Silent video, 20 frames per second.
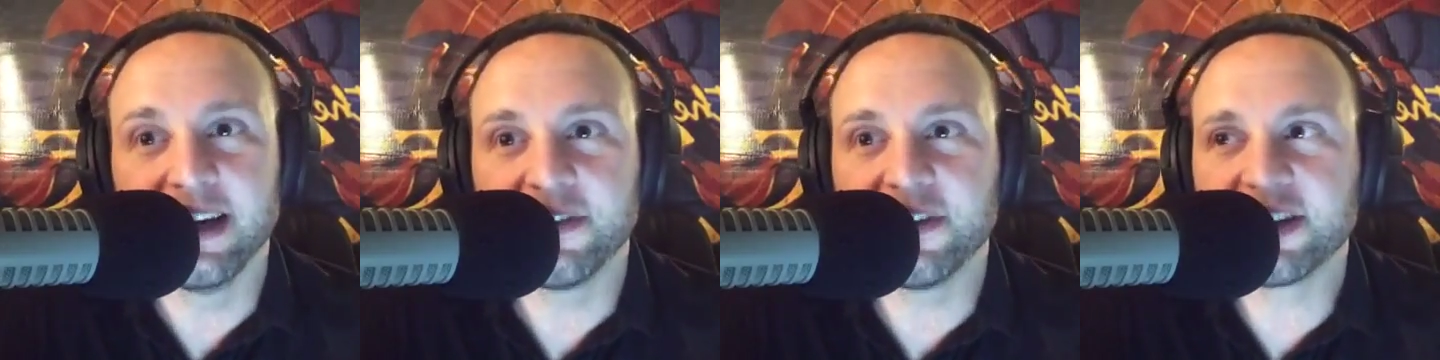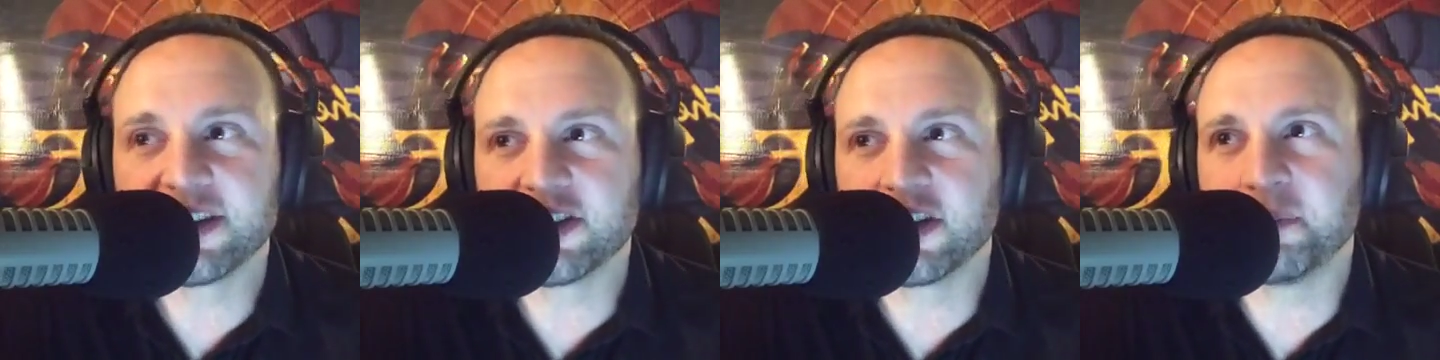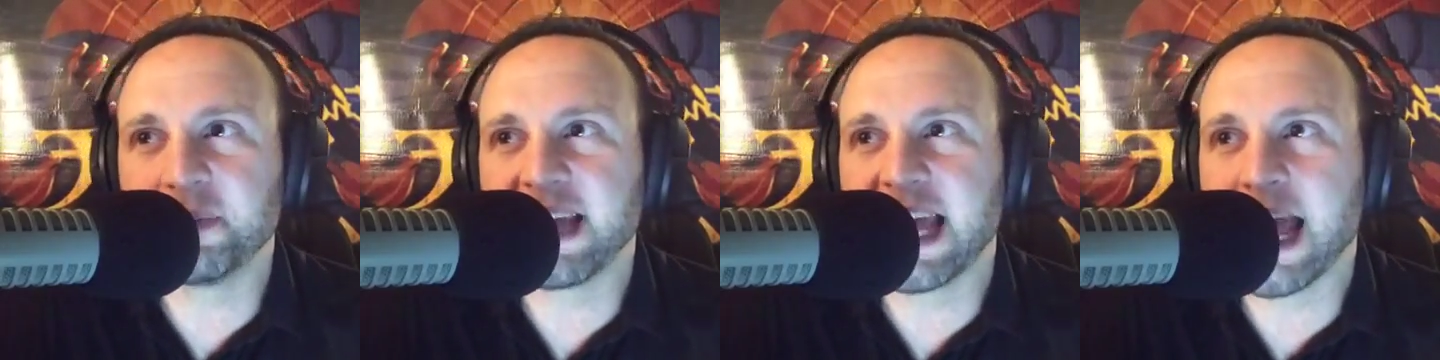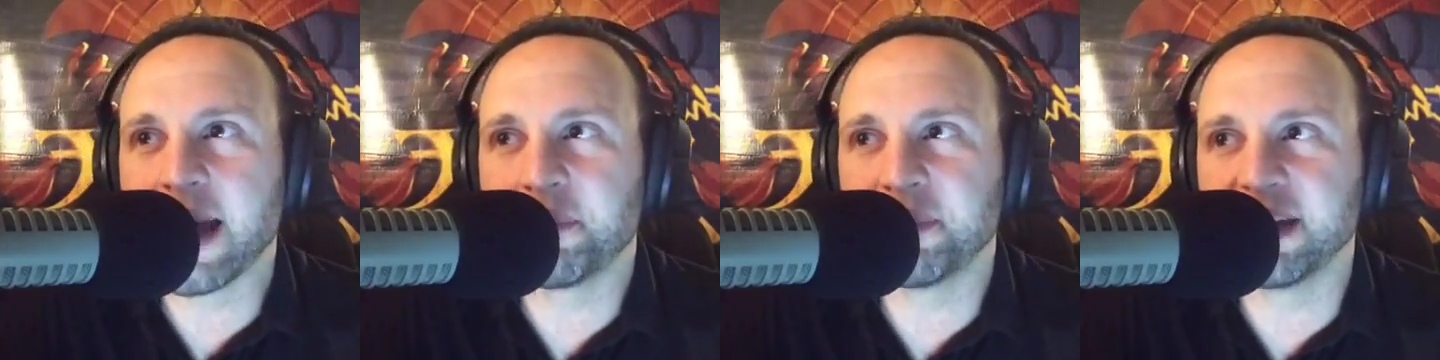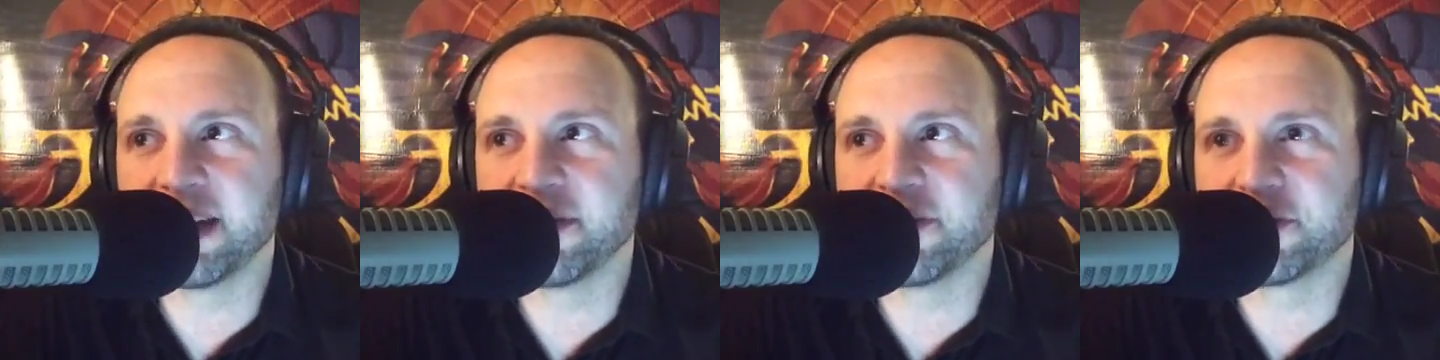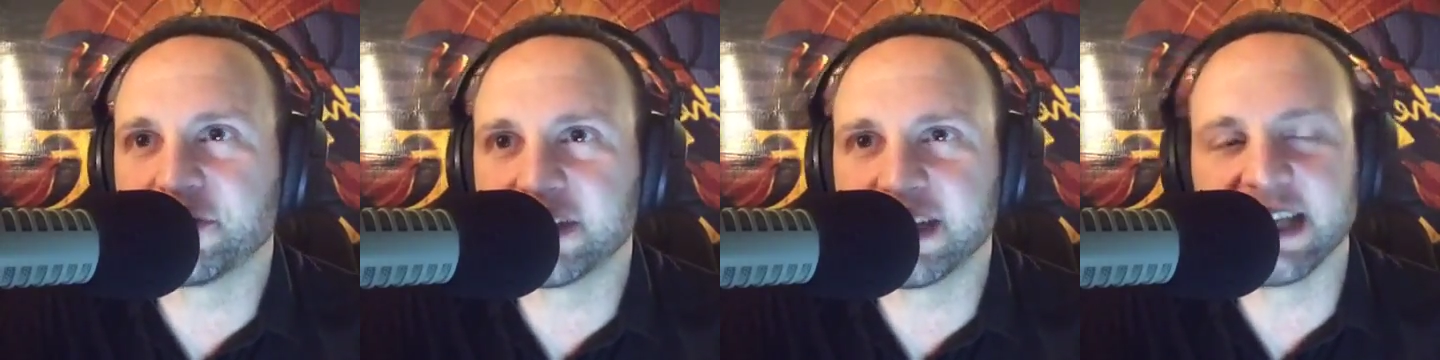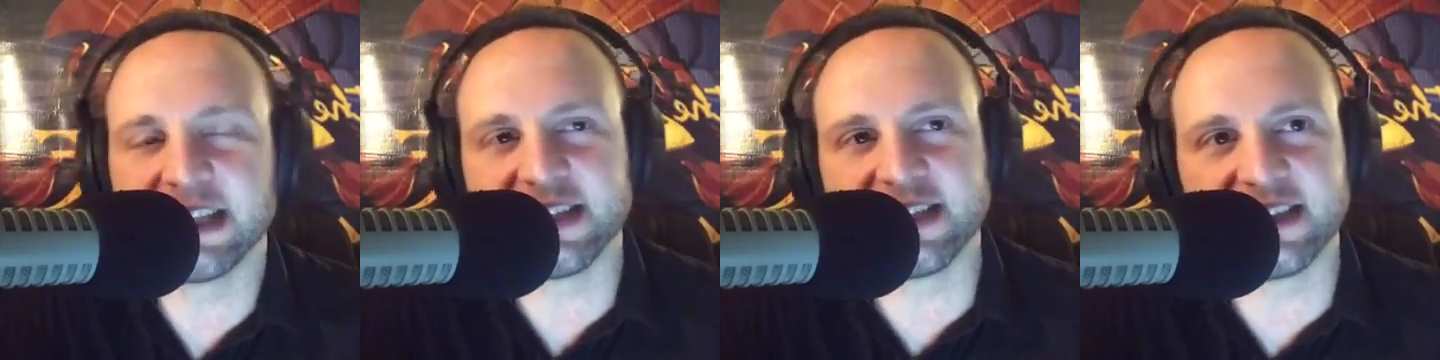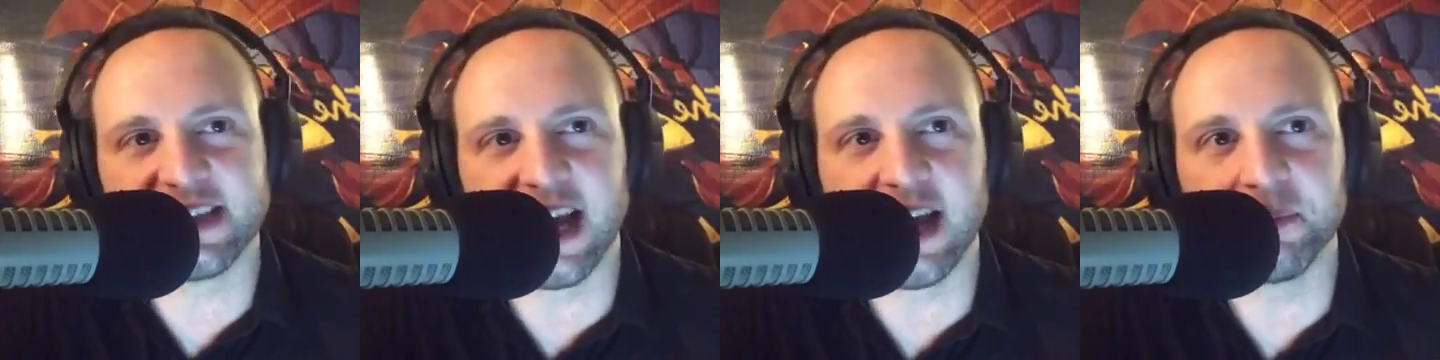This could be happening,
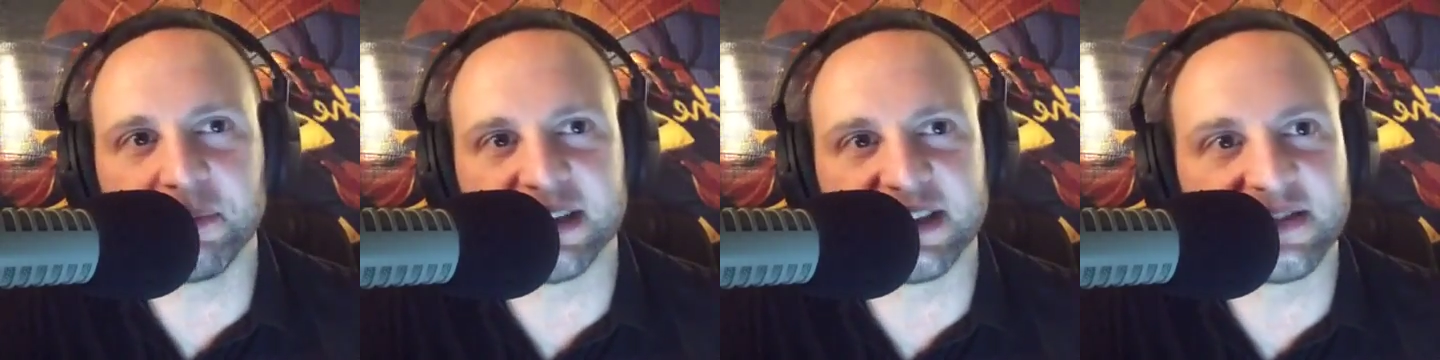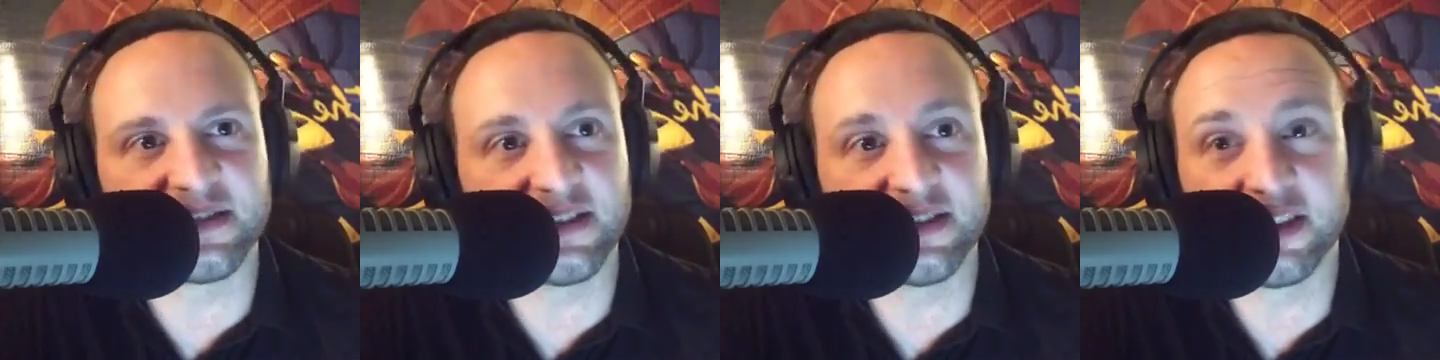forget zombies.